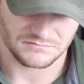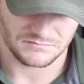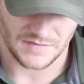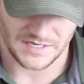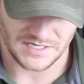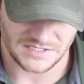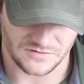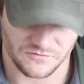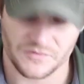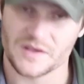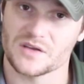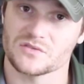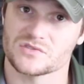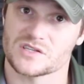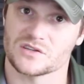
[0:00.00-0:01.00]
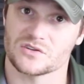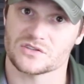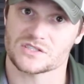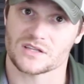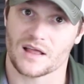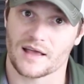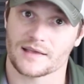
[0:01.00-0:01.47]
I guess, feels and
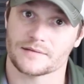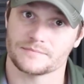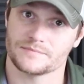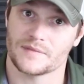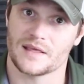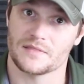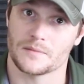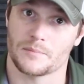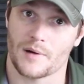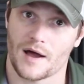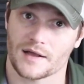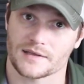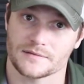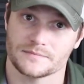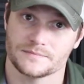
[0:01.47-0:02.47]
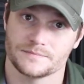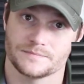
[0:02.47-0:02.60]
looks like in the pocket.